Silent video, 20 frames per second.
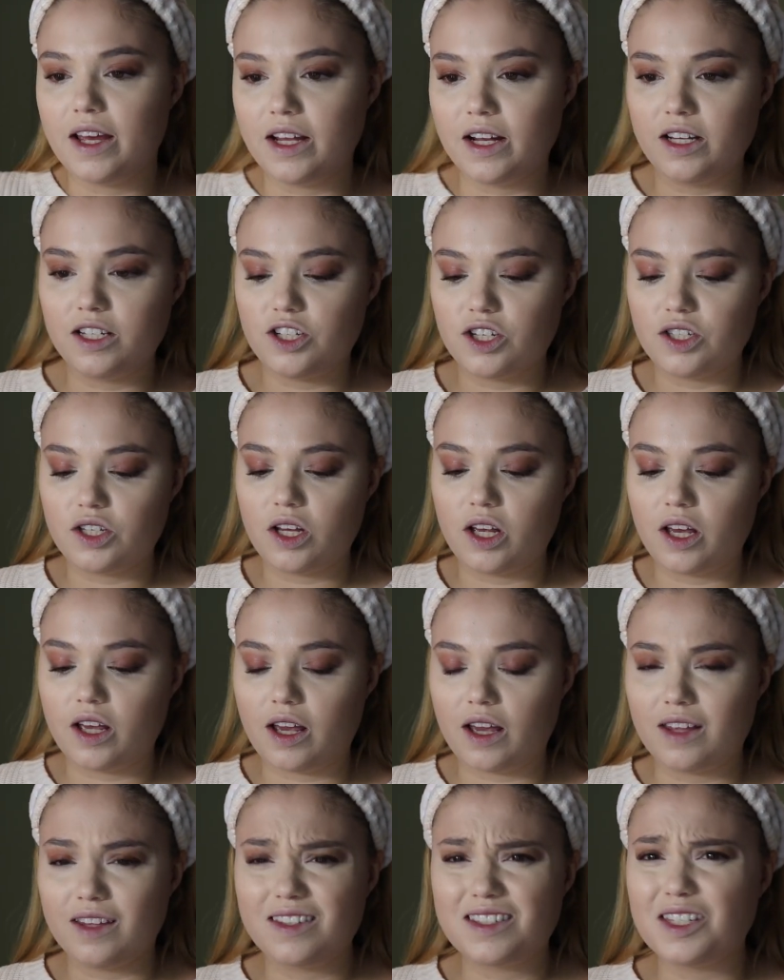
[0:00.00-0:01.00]
it is just
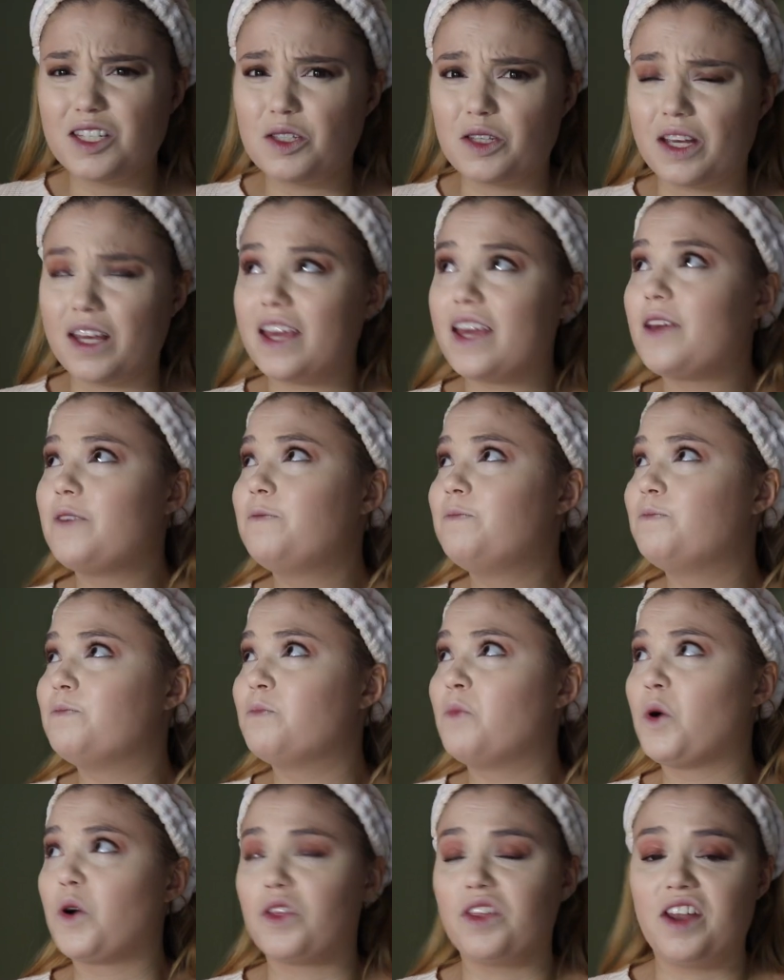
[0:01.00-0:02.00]
like, this is like
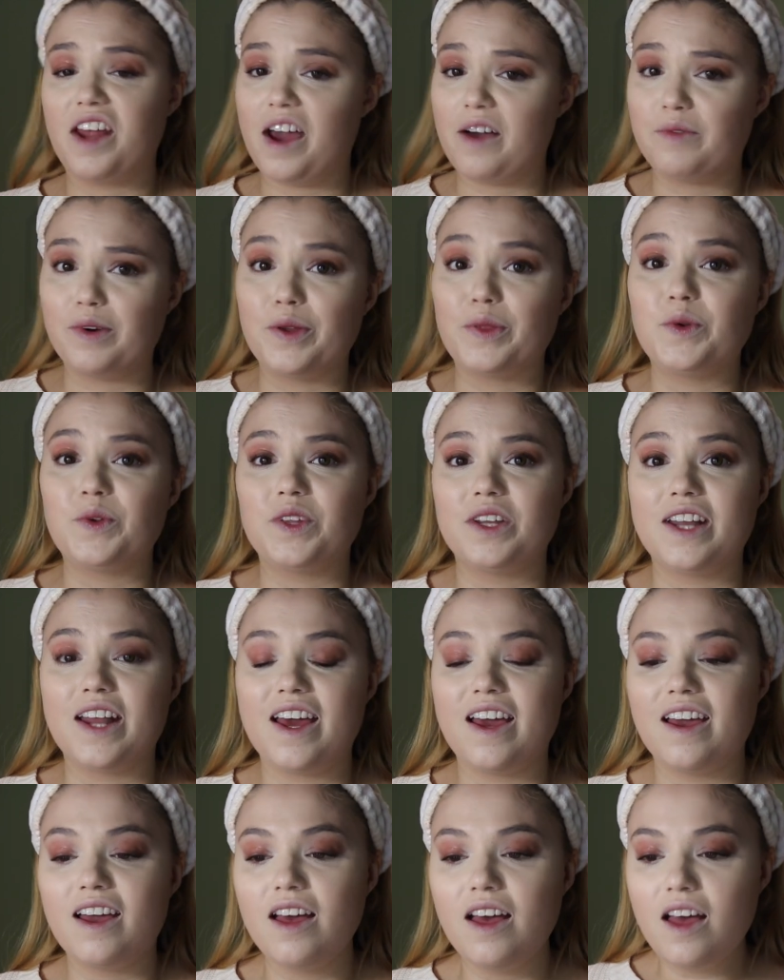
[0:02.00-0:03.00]
more than halfway through the
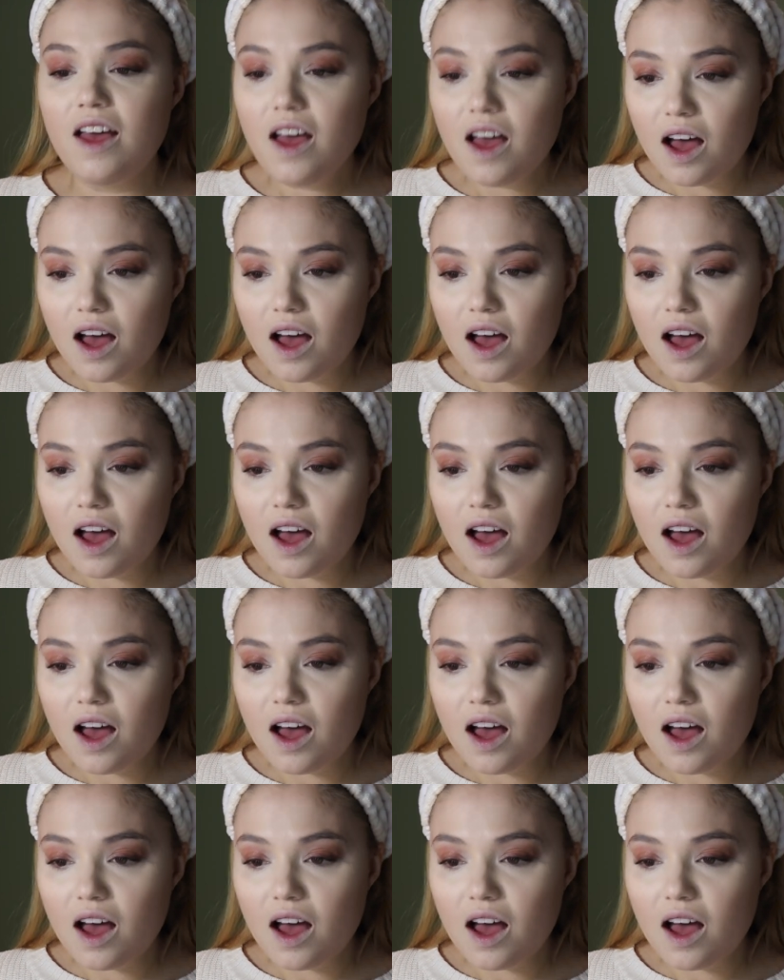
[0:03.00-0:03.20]
day,